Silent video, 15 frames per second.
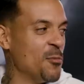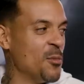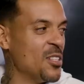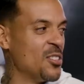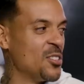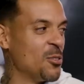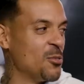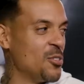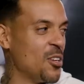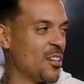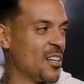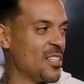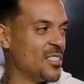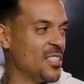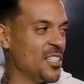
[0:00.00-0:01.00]
you wasn't so dark,
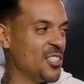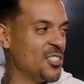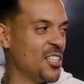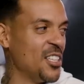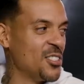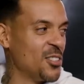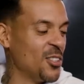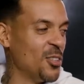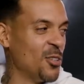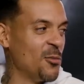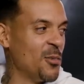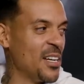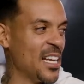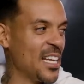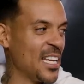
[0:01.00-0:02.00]
I say your cheeks are a little
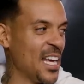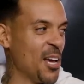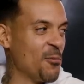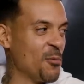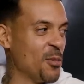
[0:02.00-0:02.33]
red. I can't